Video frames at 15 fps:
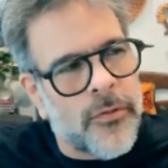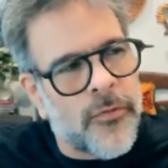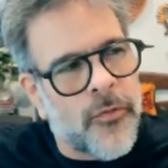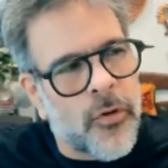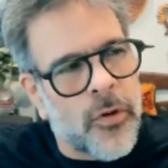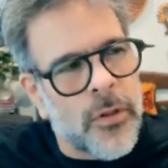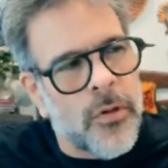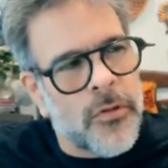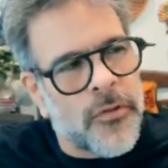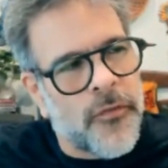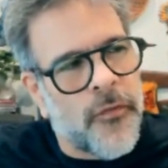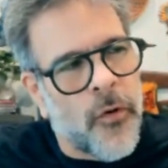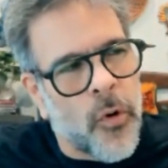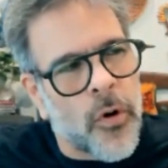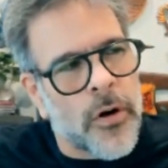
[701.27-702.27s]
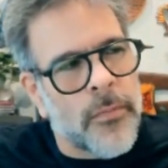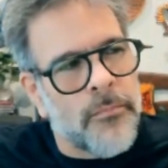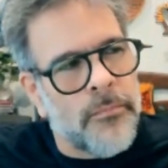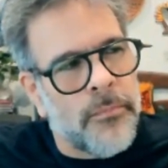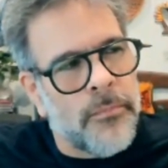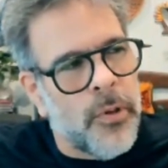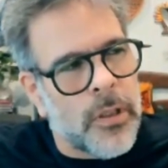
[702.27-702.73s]
for those four
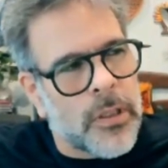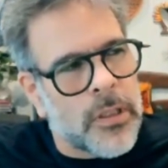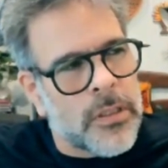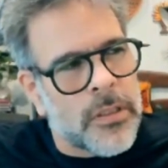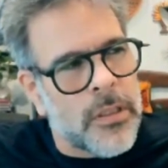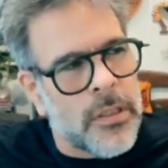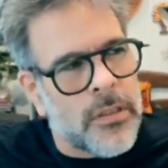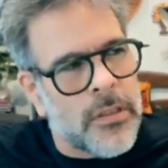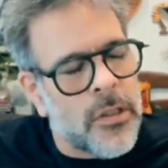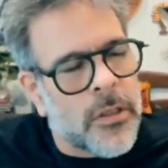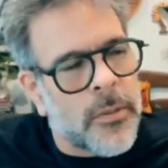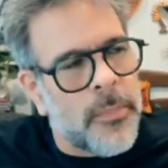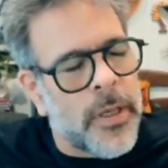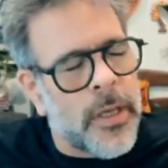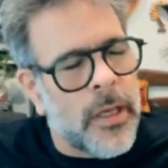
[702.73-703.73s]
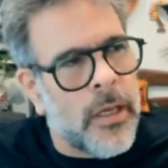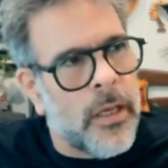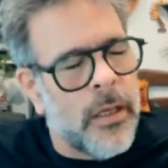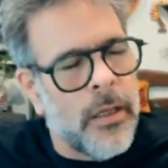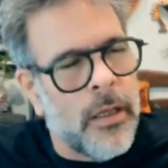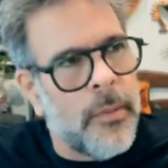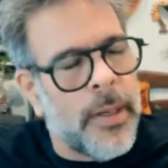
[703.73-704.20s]
books. It took
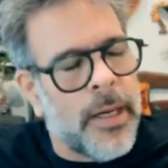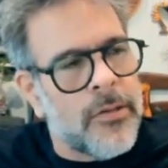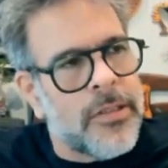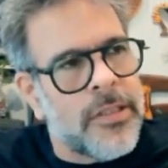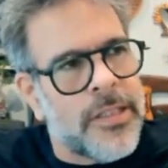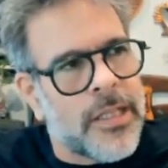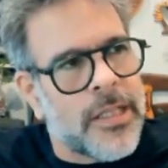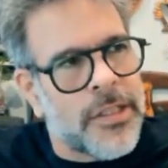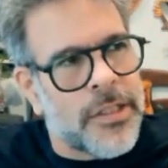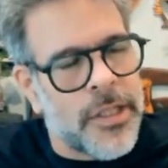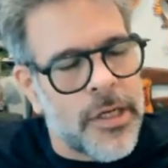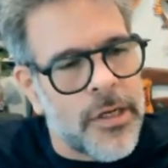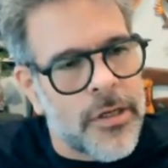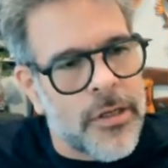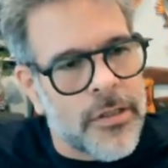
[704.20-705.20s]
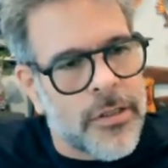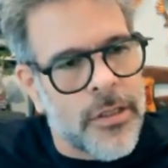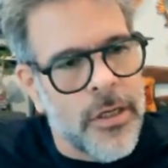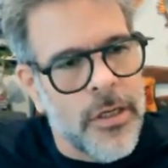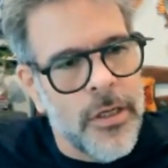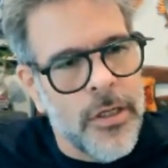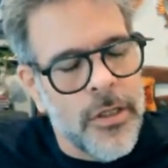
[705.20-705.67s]
me about 6 years
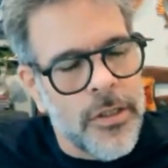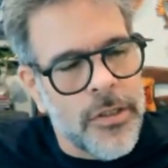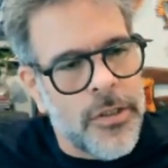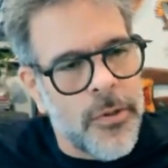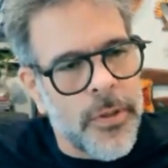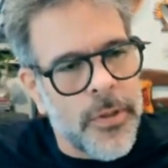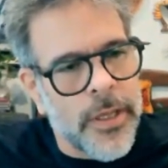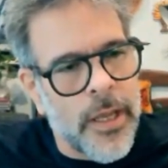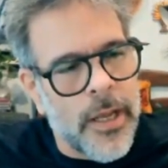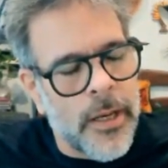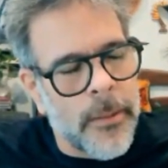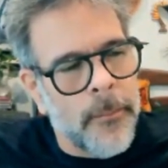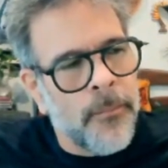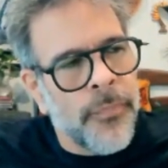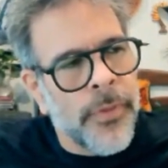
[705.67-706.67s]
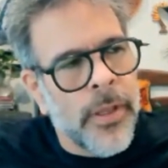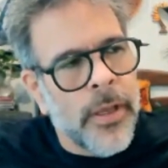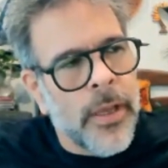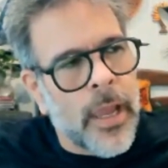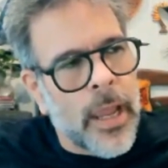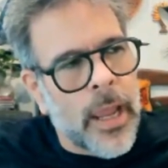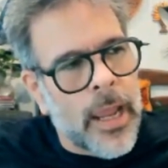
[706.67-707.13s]
doing it.
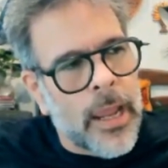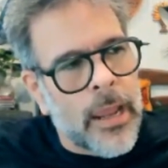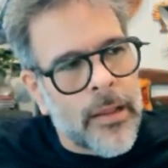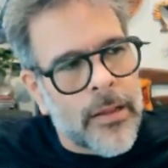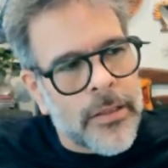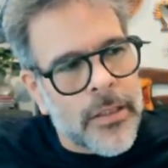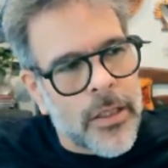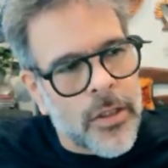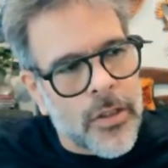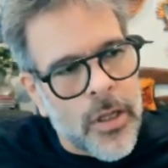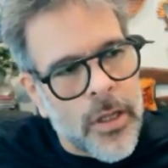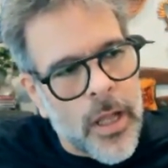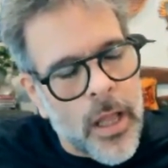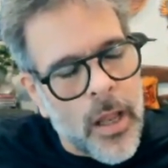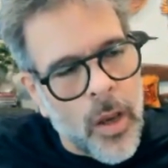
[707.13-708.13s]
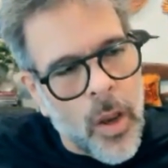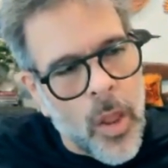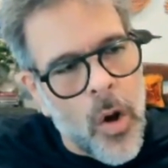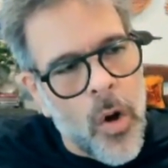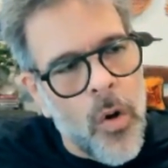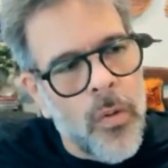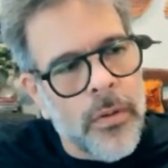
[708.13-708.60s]
And
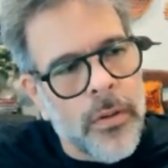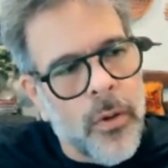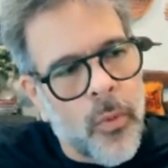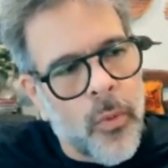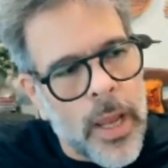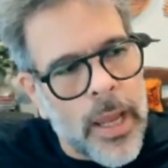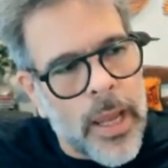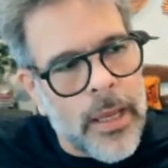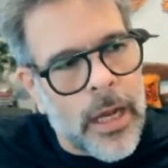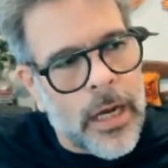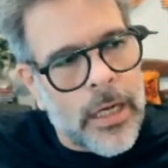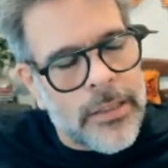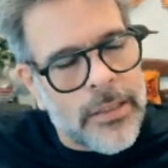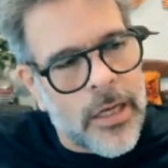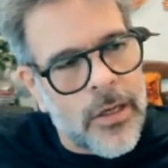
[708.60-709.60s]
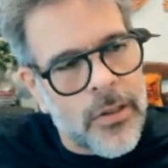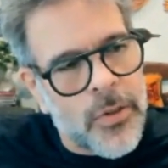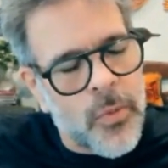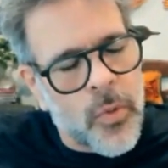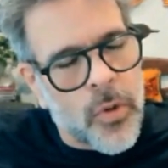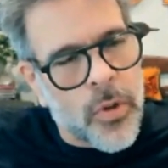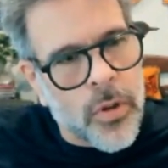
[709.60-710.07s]
along the way, I started
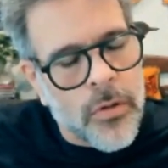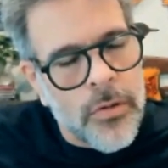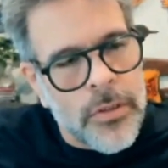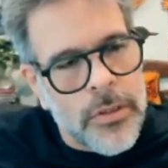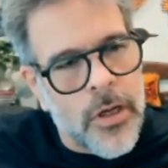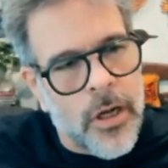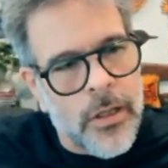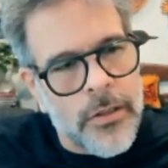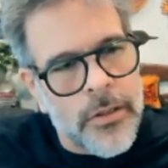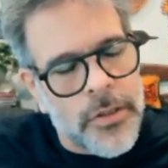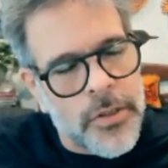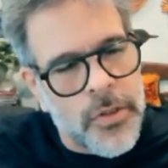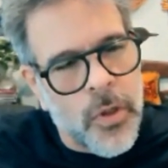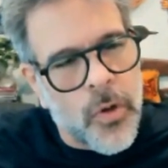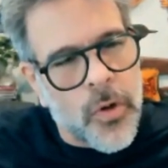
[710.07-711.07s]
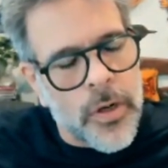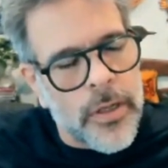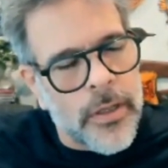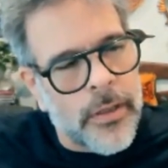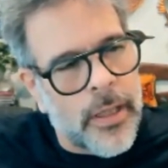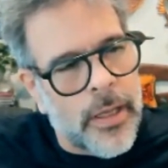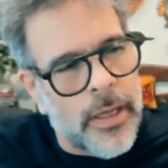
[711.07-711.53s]
to work on this other
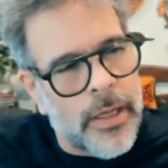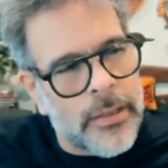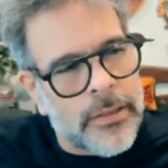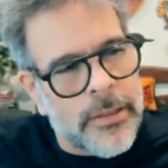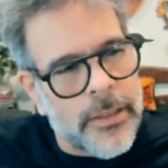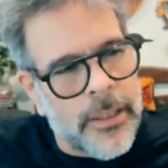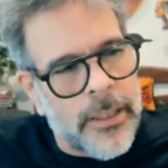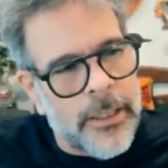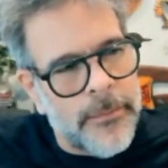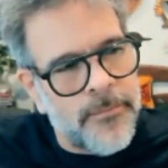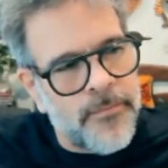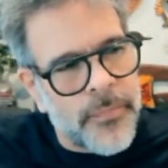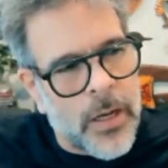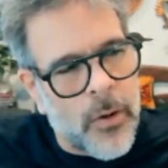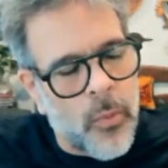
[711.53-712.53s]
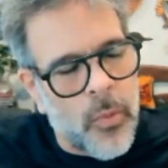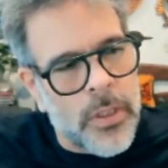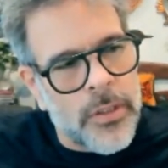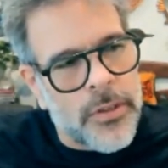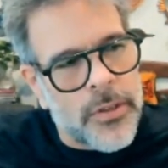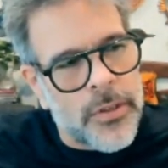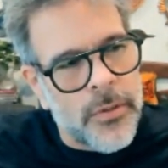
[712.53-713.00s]
story that I
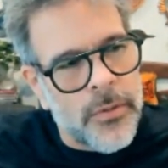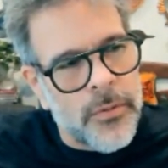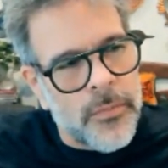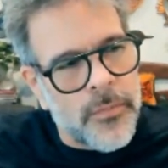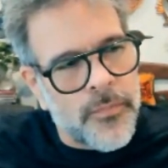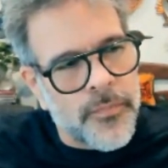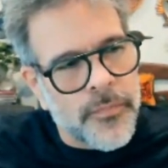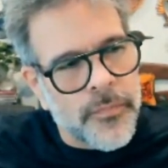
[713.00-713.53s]
wanted to